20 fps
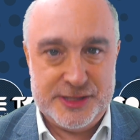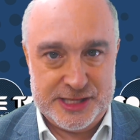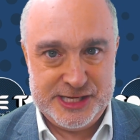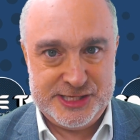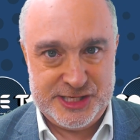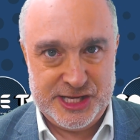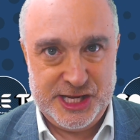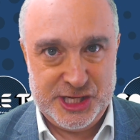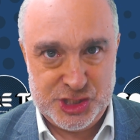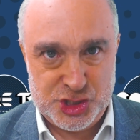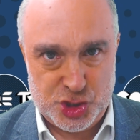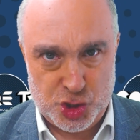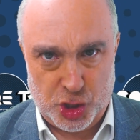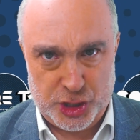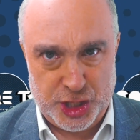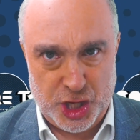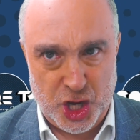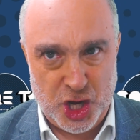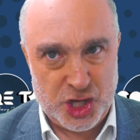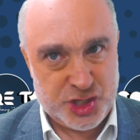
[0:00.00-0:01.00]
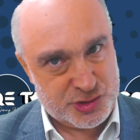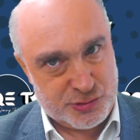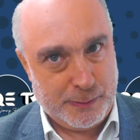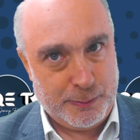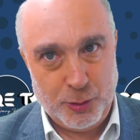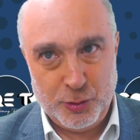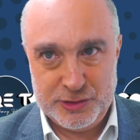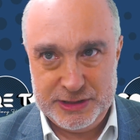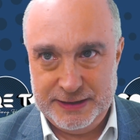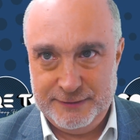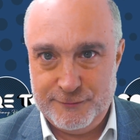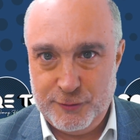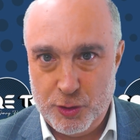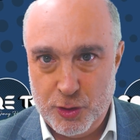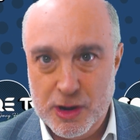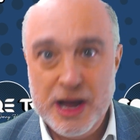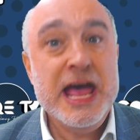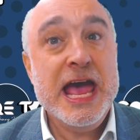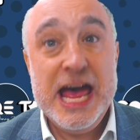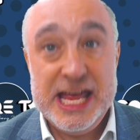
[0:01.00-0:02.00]
This is Jonny Hurst reporting
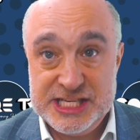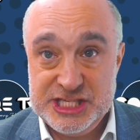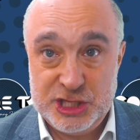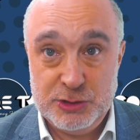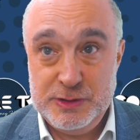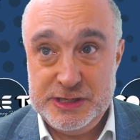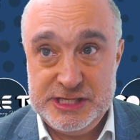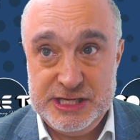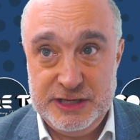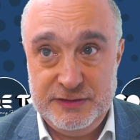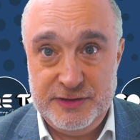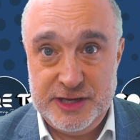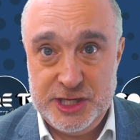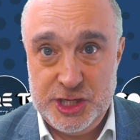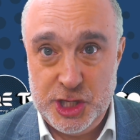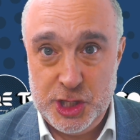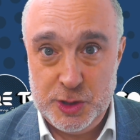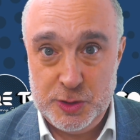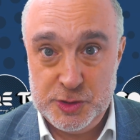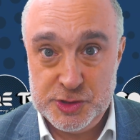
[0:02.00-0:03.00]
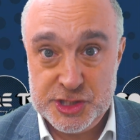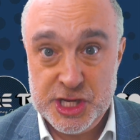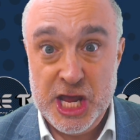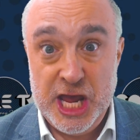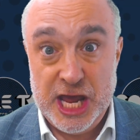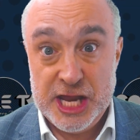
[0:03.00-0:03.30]
for TV News.